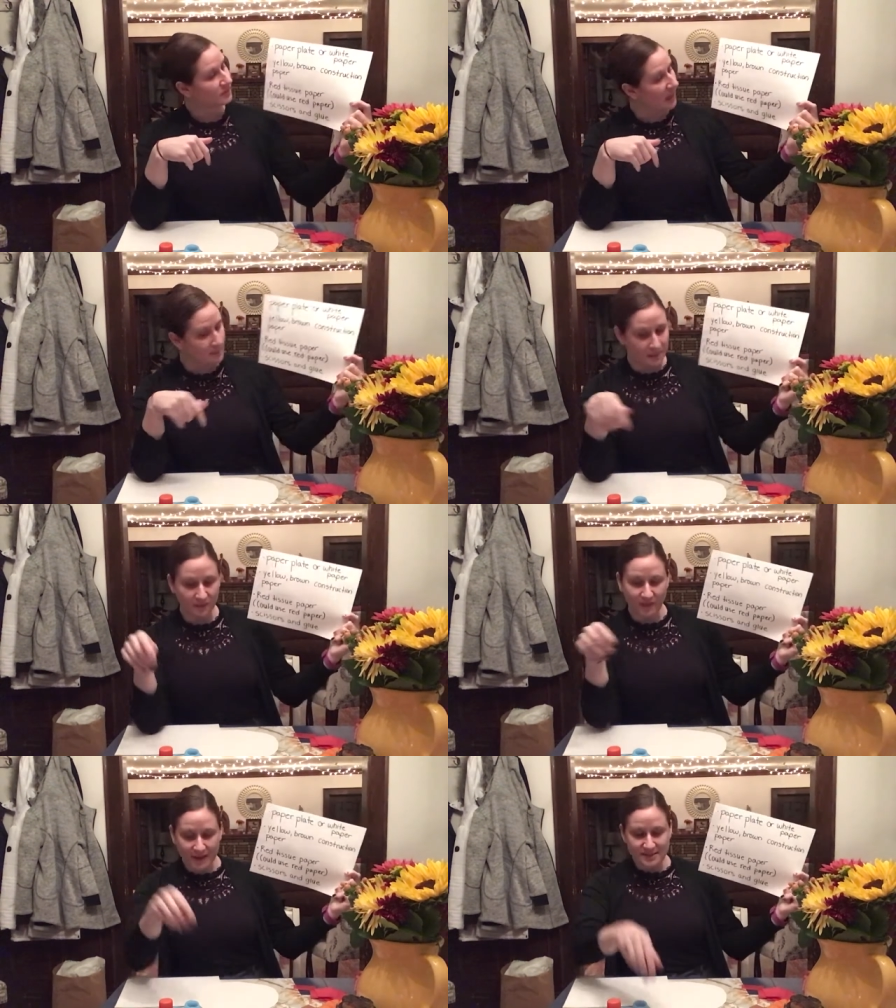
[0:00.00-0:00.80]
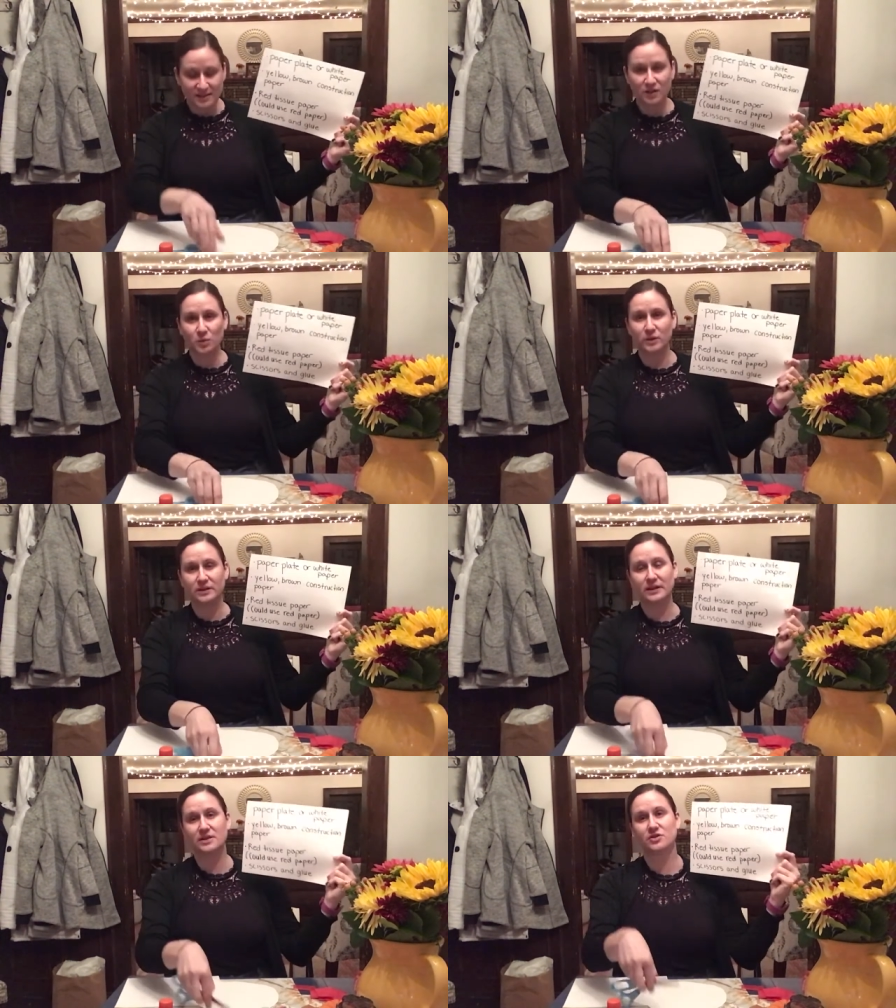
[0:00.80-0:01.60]
And then the last thing that you will
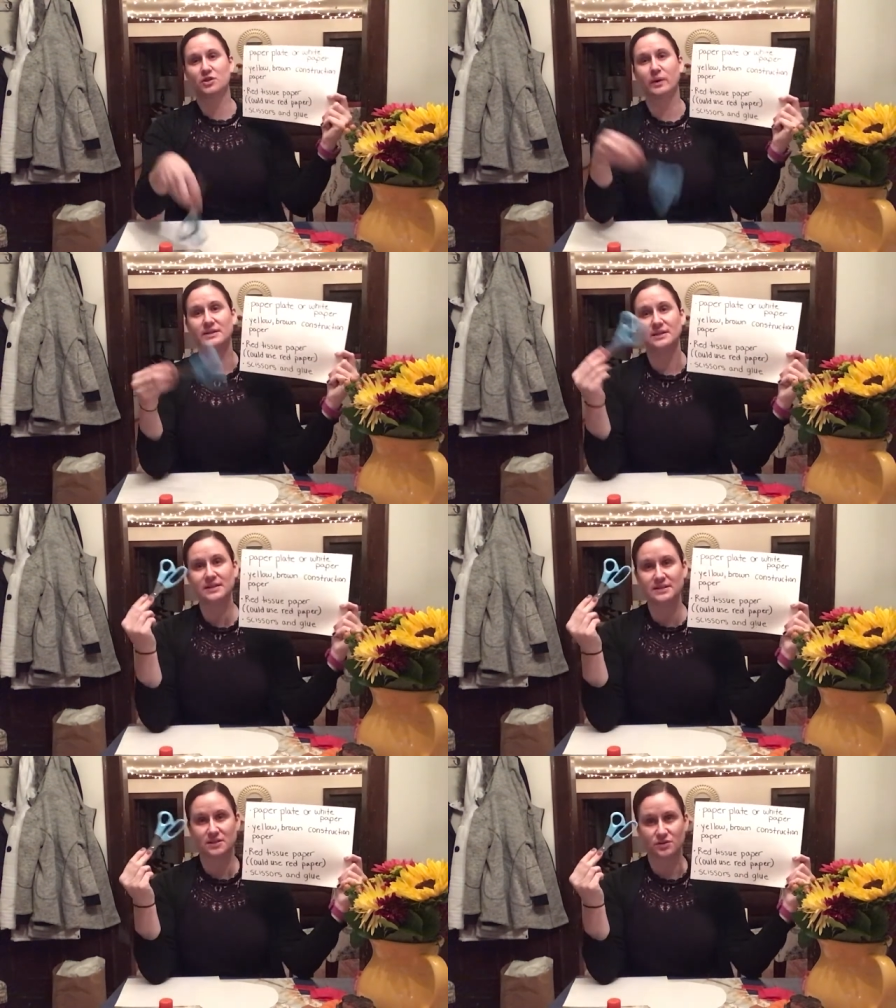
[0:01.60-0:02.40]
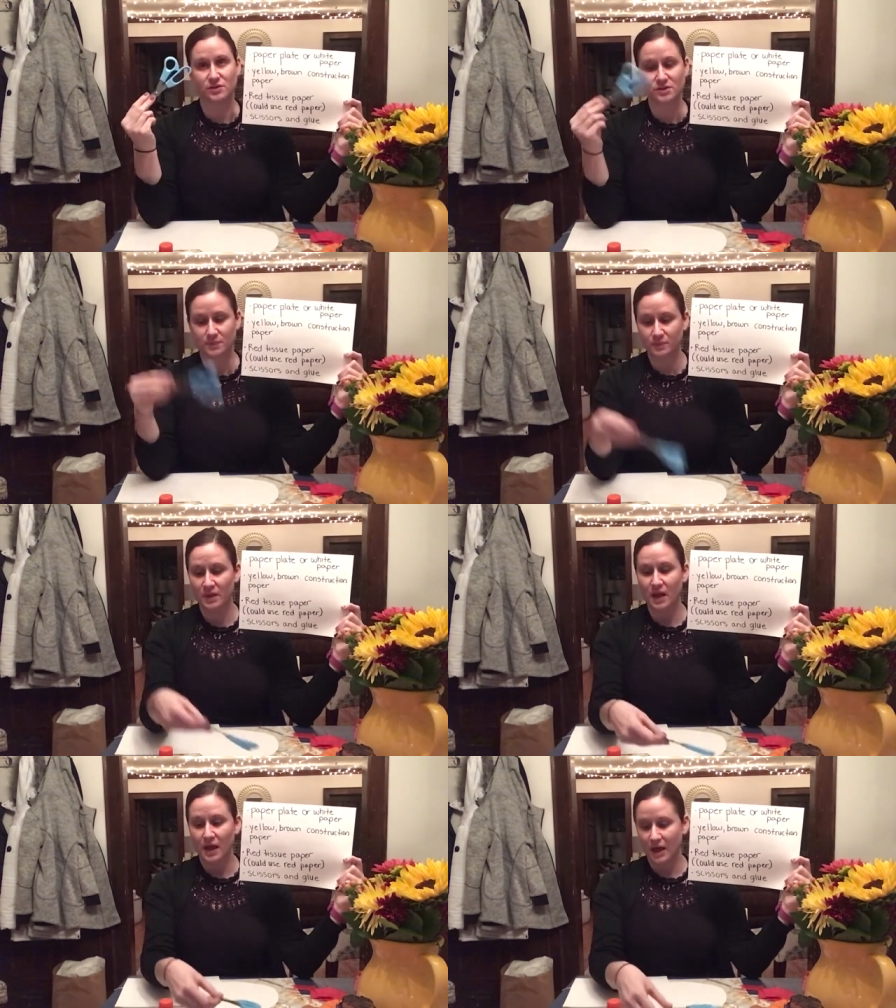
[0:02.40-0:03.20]
need is you're going to need scissors
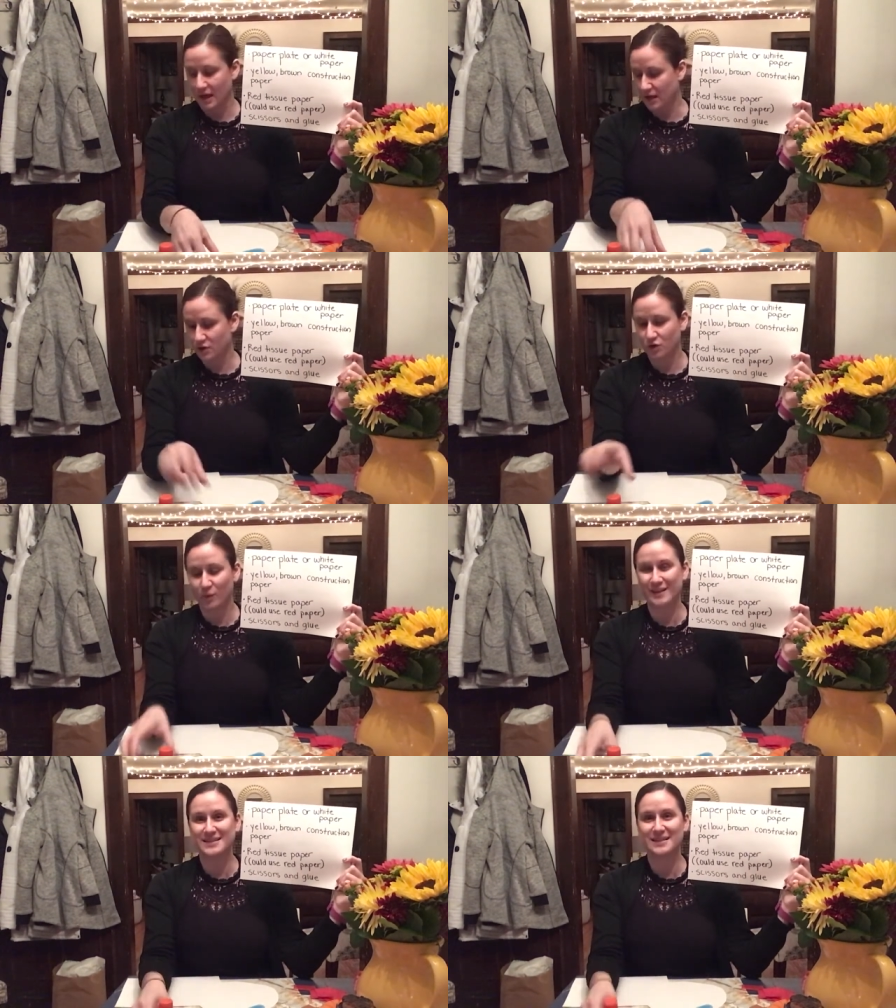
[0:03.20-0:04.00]
and you're going to